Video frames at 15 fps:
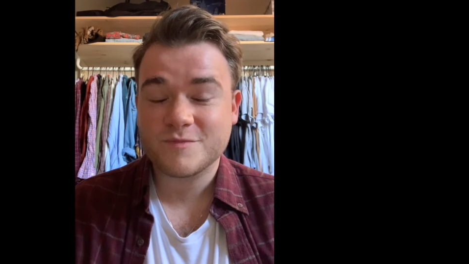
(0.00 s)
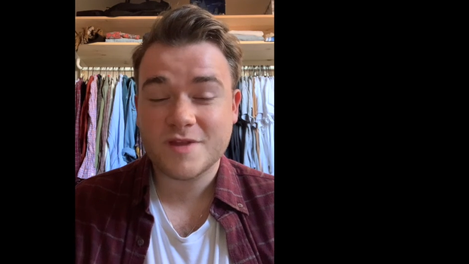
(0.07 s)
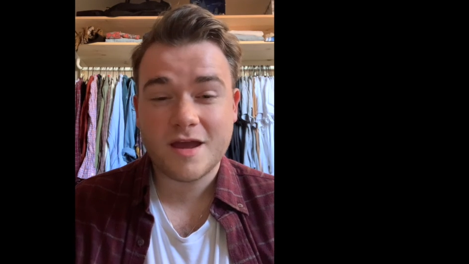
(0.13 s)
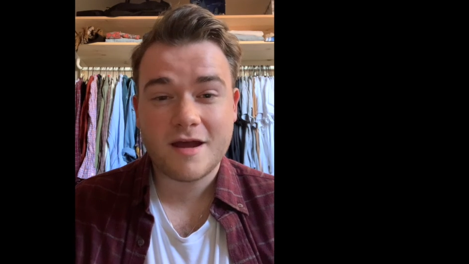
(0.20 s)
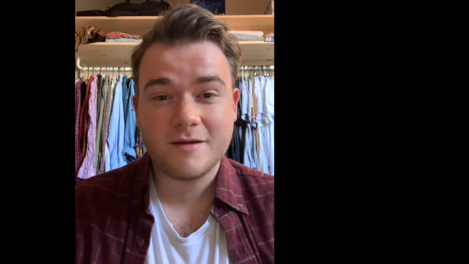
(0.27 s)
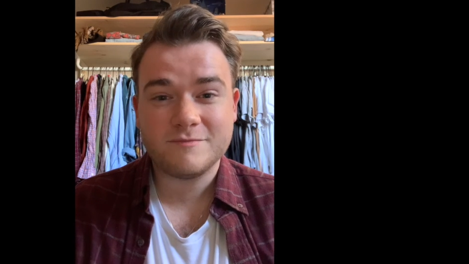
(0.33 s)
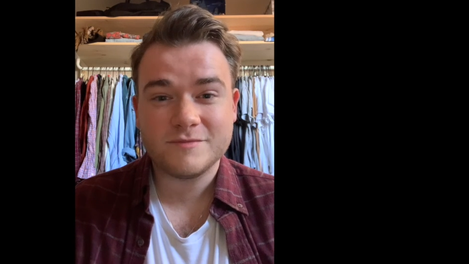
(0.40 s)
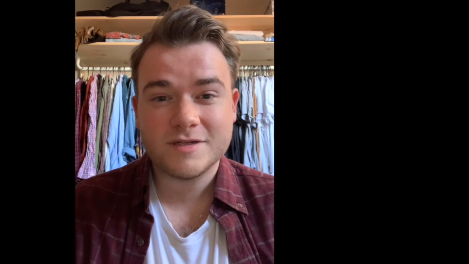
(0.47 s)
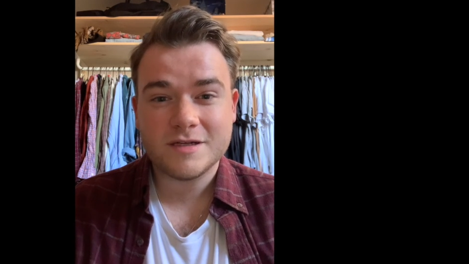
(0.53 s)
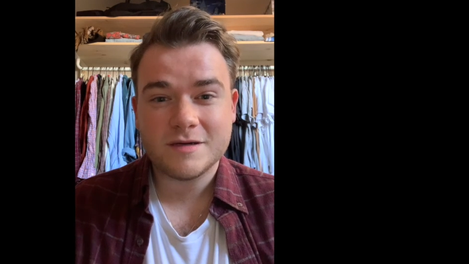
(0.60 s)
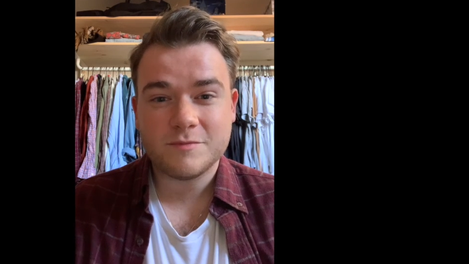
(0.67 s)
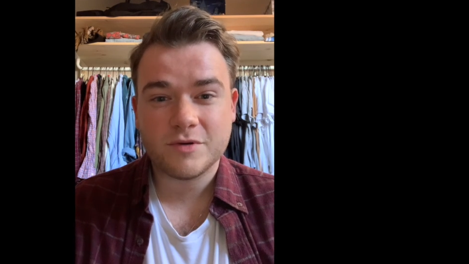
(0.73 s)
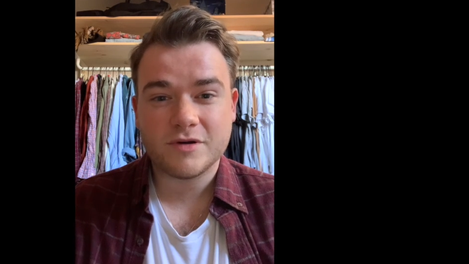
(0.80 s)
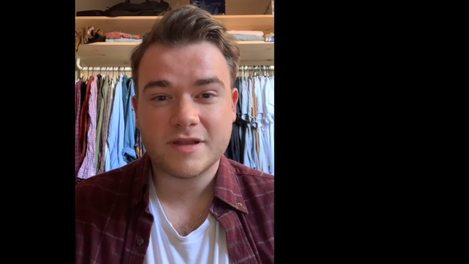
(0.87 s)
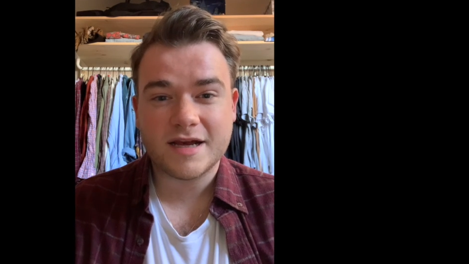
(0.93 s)
Yeah,
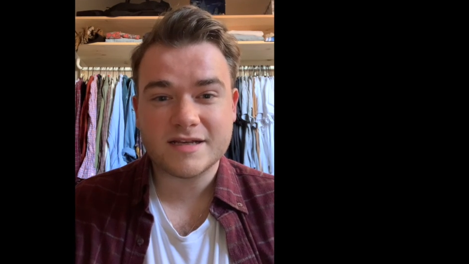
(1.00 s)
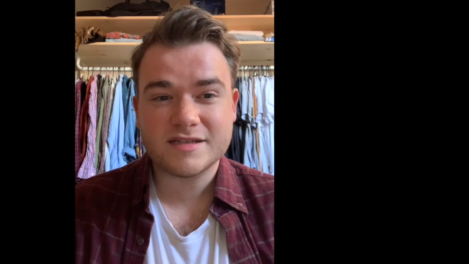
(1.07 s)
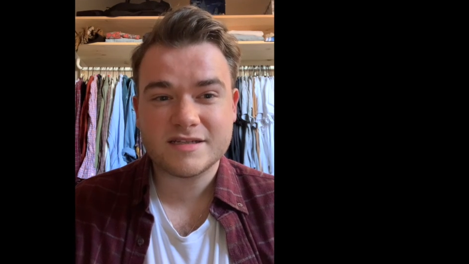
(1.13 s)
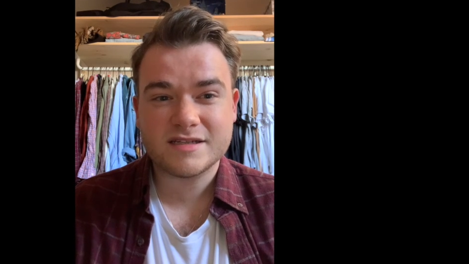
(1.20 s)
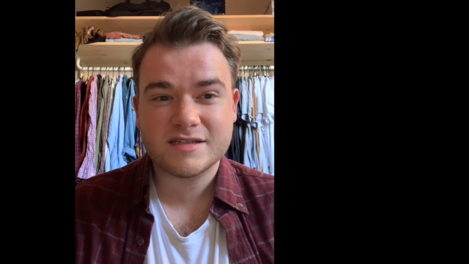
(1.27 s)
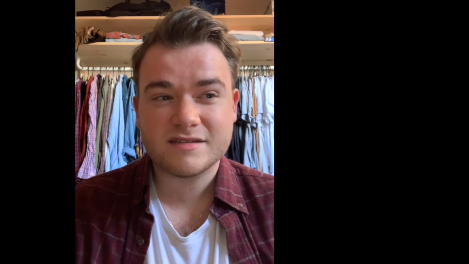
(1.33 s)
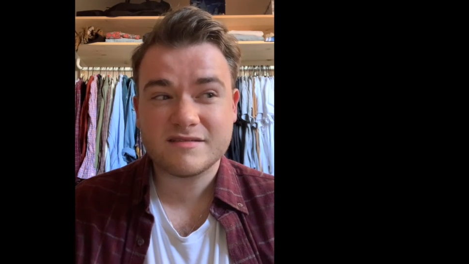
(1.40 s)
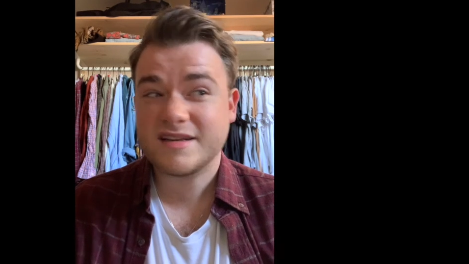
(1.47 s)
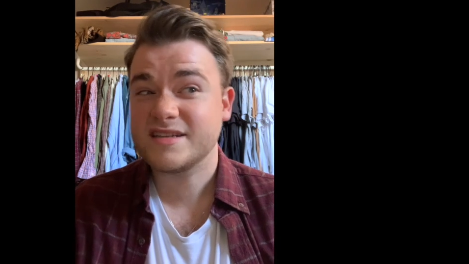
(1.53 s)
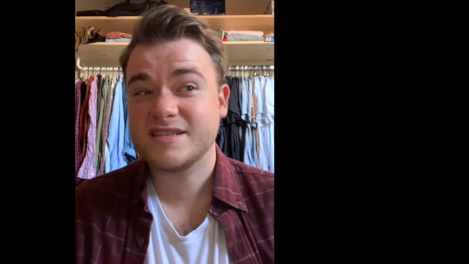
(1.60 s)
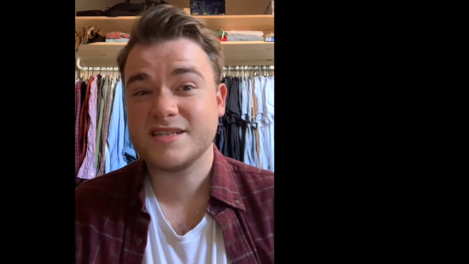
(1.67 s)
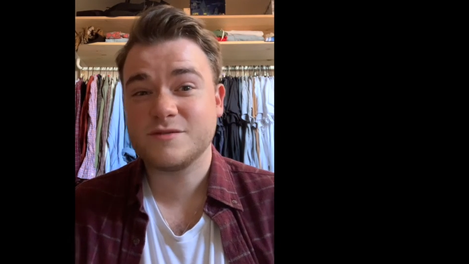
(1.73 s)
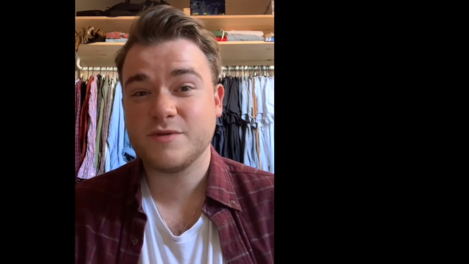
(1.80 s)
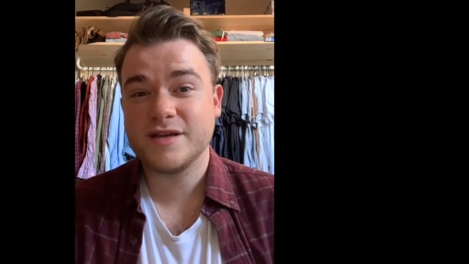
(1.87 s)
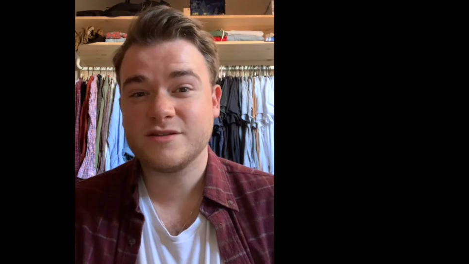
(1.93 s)
but that's
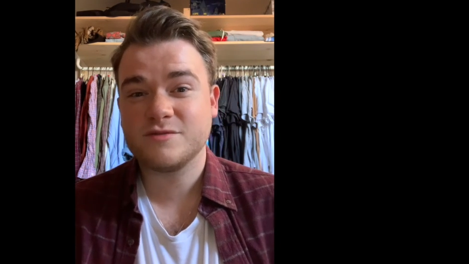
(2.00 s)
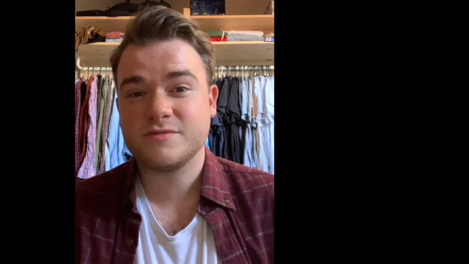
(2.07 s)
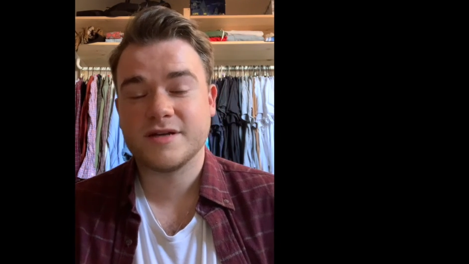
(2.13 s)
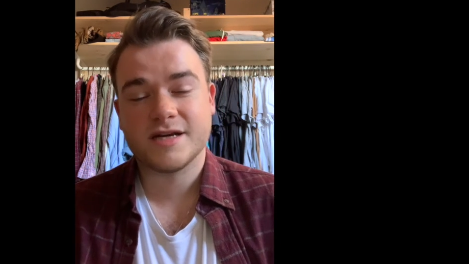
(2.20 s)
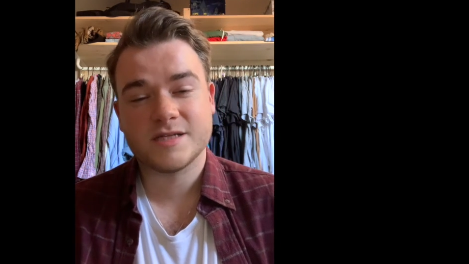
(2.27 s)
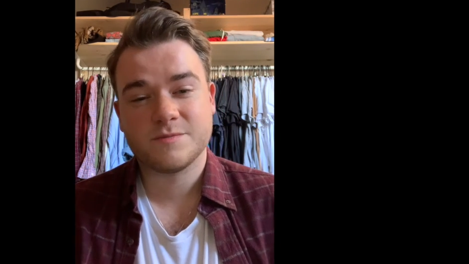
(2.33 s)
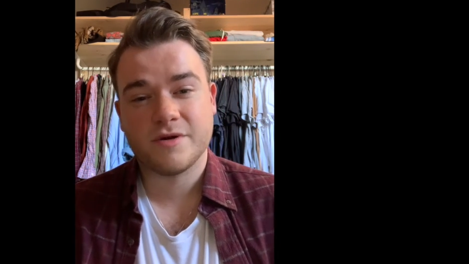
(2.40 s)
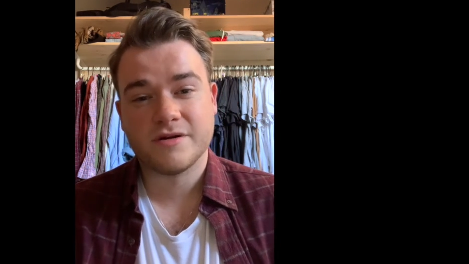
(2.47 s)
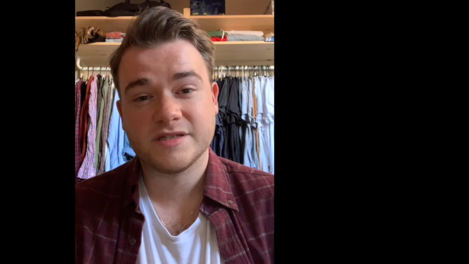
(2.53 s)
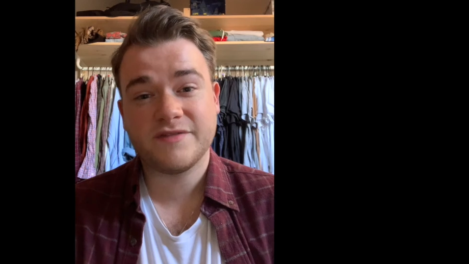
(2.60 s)
this week's update, I suppose.